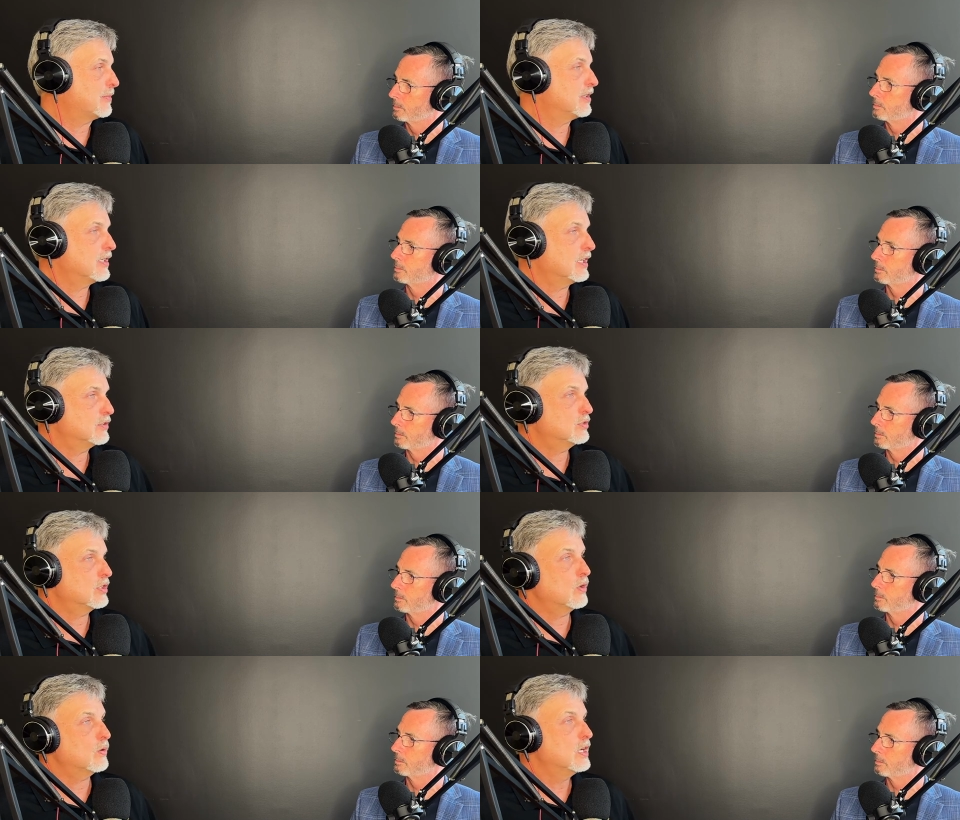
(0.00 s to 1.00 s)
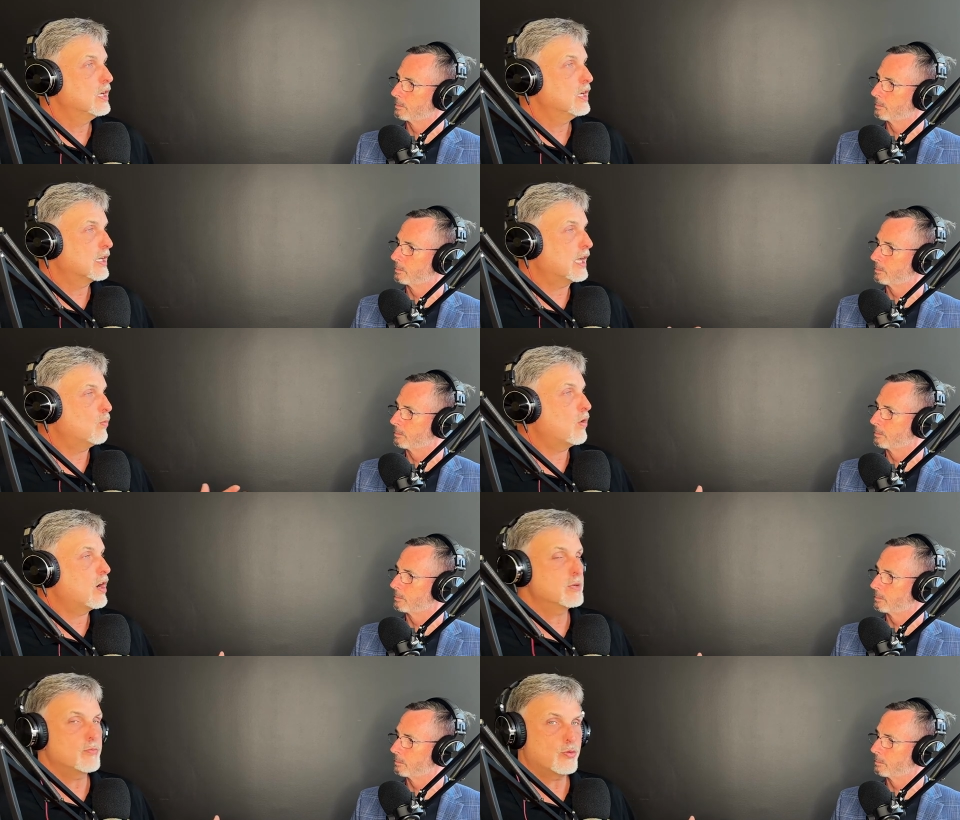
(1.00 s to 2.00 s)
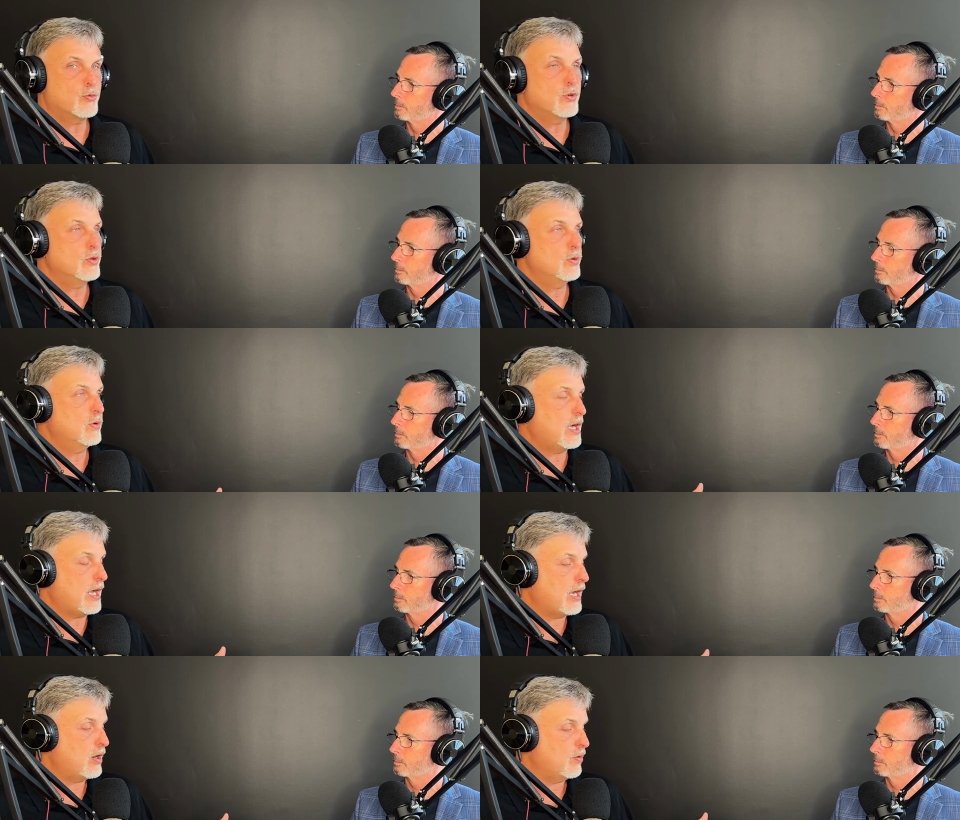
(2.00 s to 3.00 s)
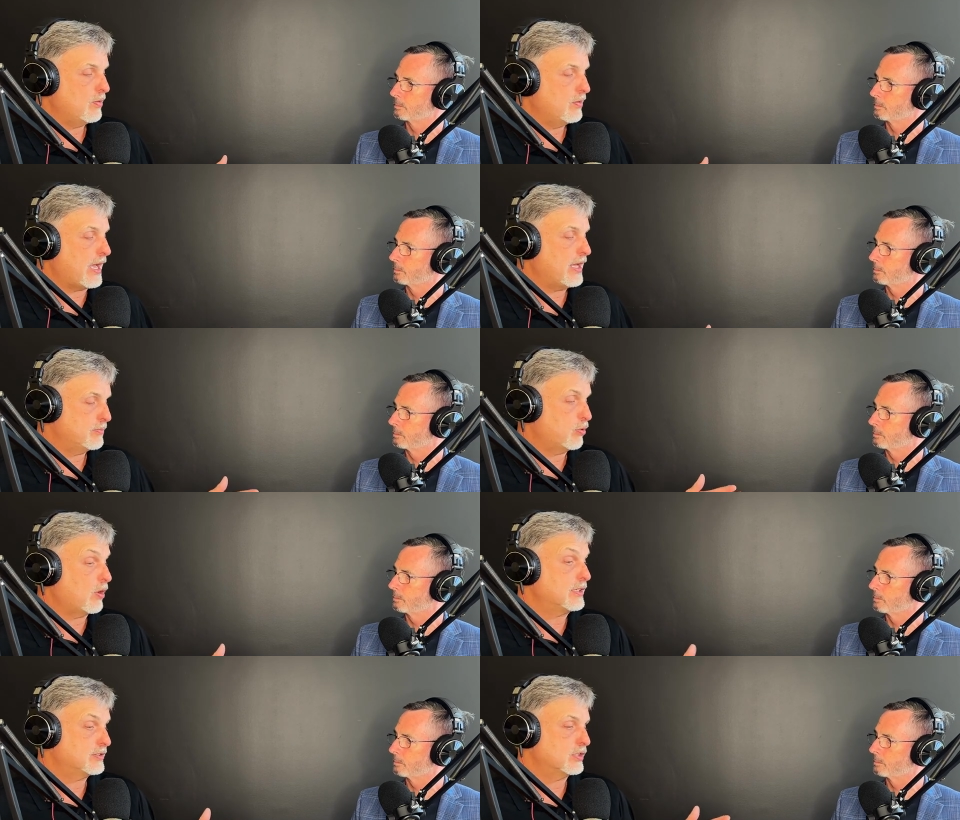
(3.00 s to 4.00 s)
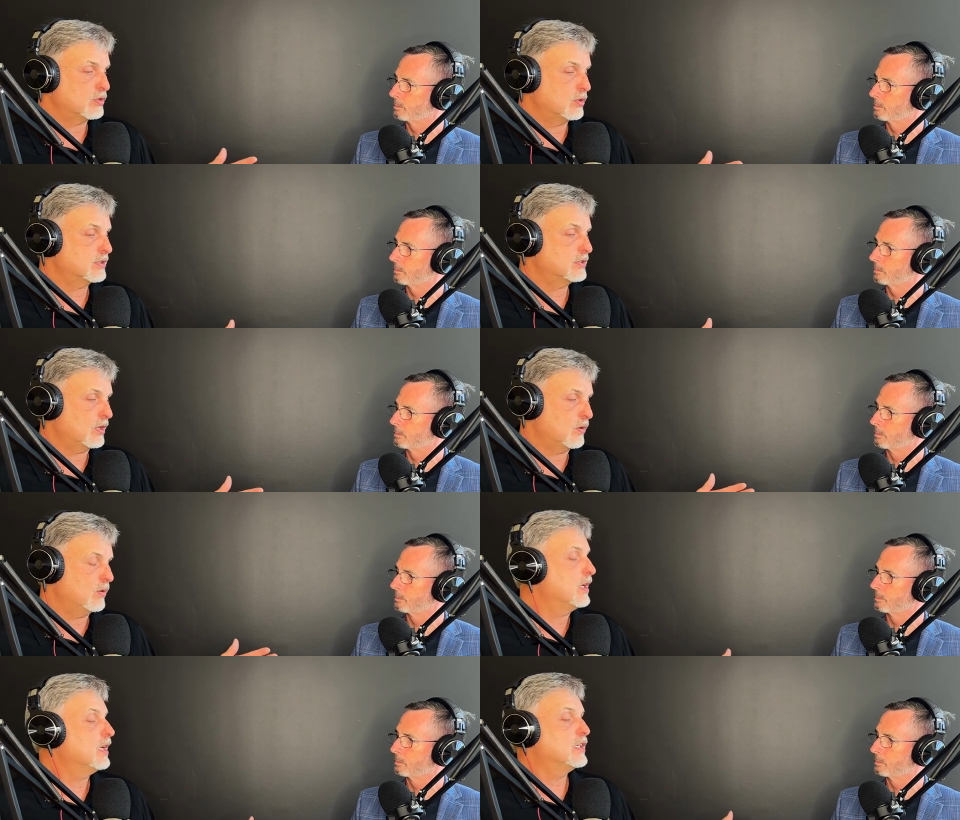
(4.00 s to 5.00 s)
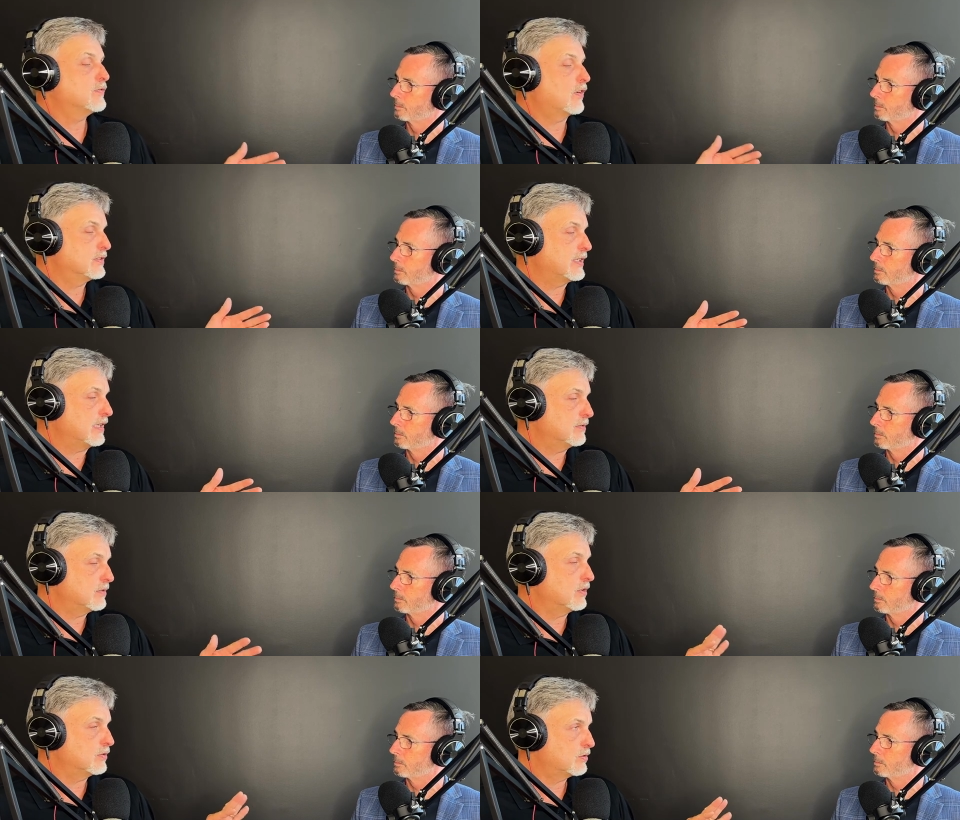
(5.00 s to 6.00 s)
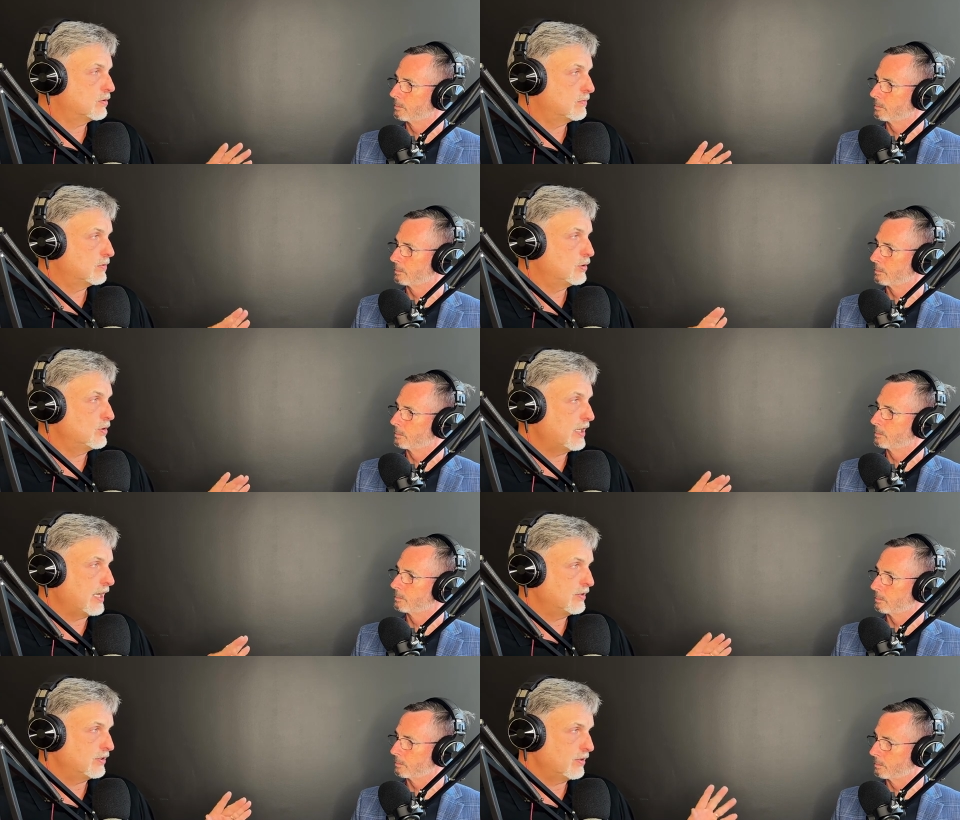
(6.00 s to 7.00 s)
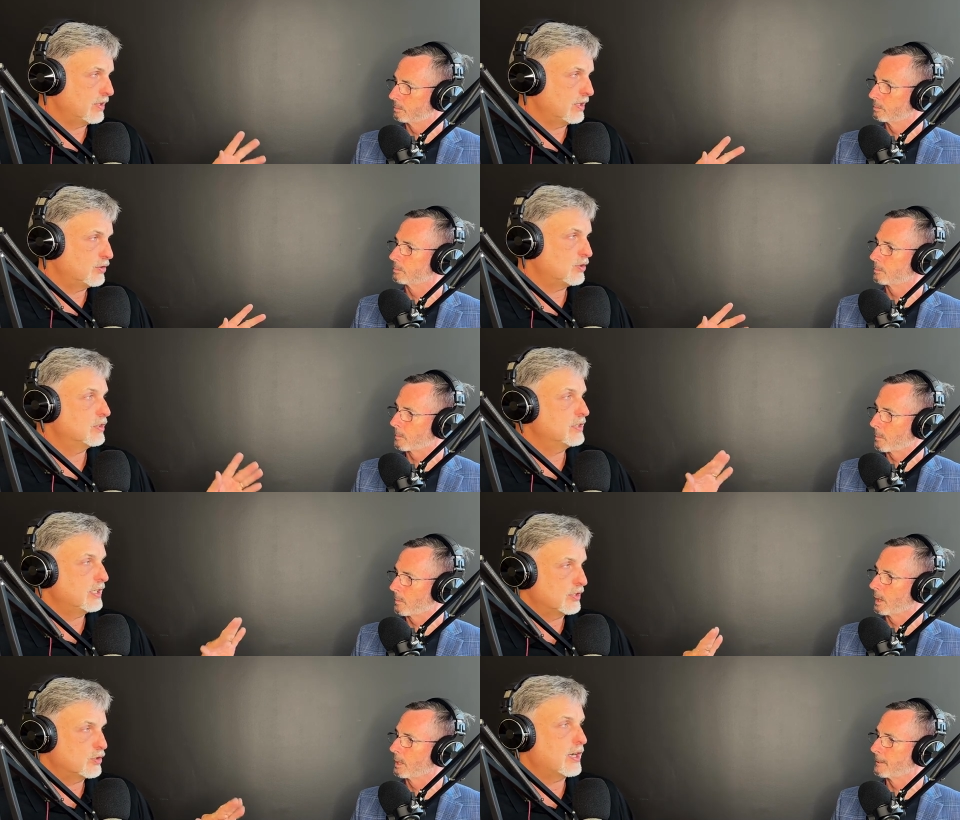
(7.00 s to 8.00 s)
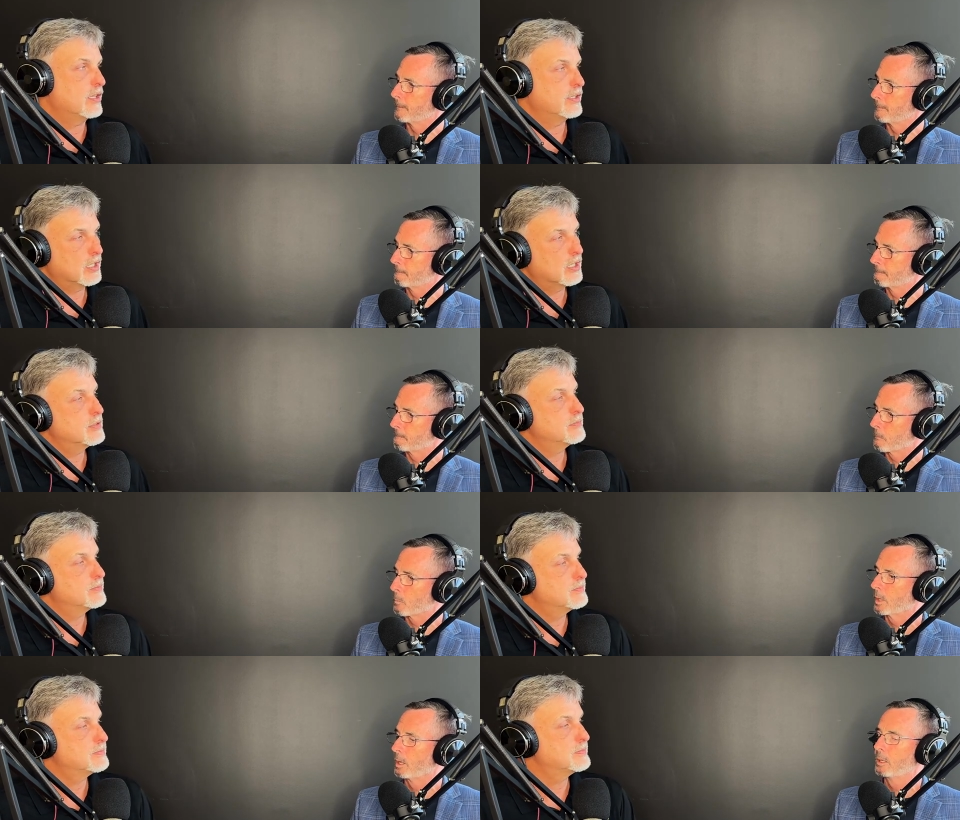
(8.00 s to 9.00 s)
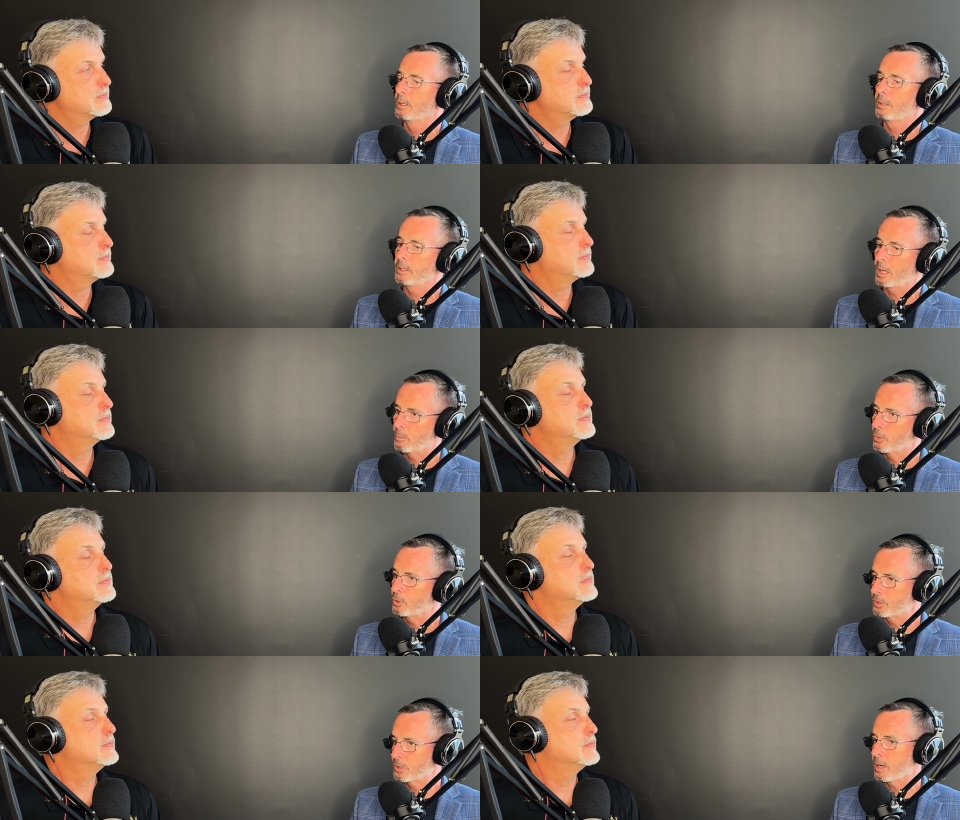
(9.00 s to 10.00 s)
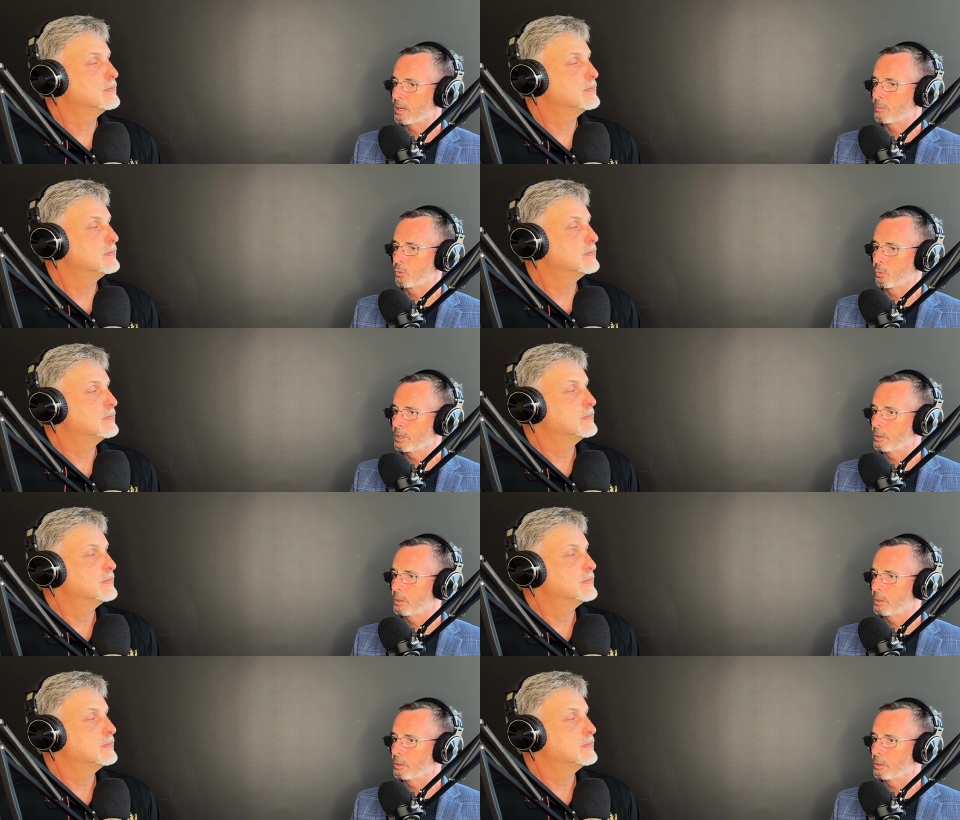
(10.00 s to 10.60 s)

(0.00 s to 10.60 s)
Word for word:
Speaker 1: of things. So kind of walk them through how that process looks. So as far as that, those two tests, you know, the uncertainty and the trial and error.
Speaker 2: Yeah, most times when you're